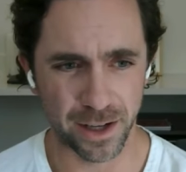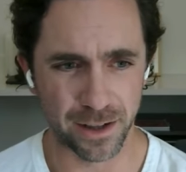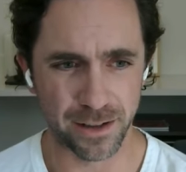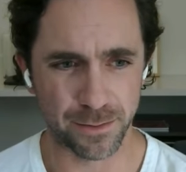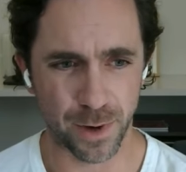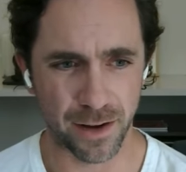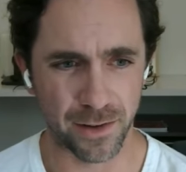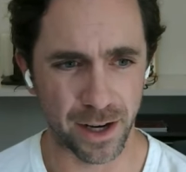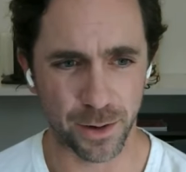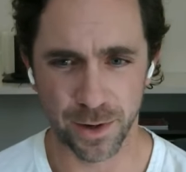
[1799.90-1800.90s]
in
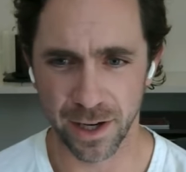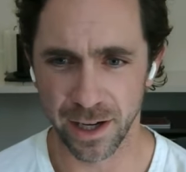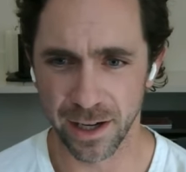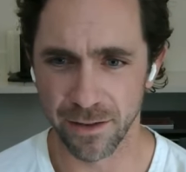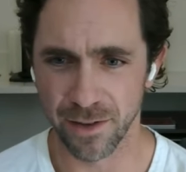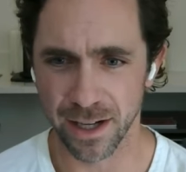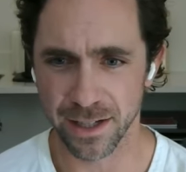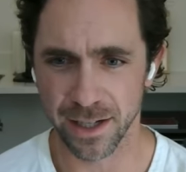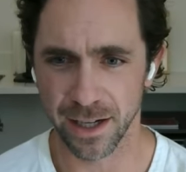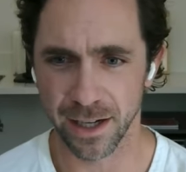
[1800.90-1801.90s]
private equity
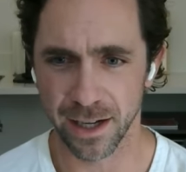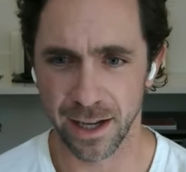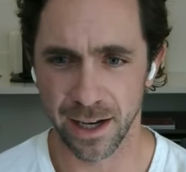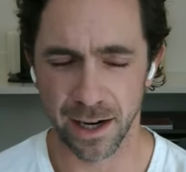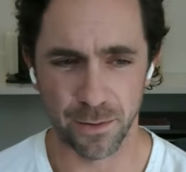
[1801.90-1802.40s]
investing, and I